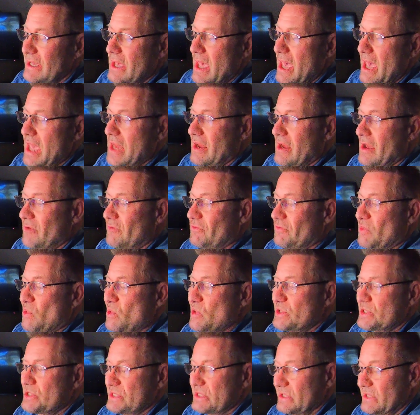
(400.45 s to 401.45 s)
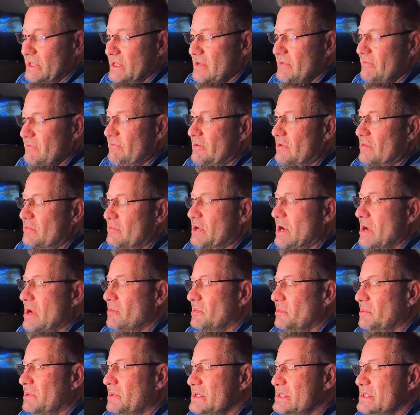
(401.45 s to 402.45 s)
and unfortunately for
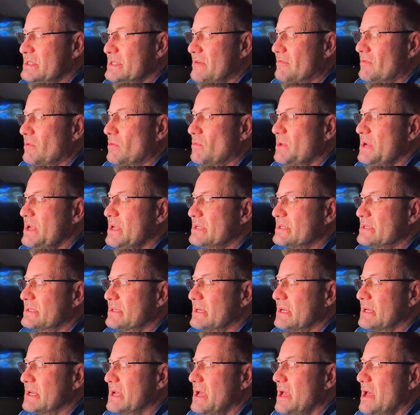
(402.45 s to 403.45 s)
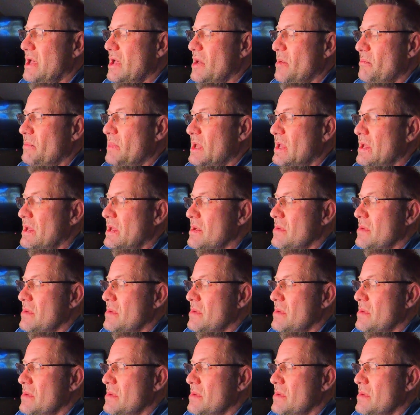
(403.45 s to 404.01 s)
probably several weeks to come.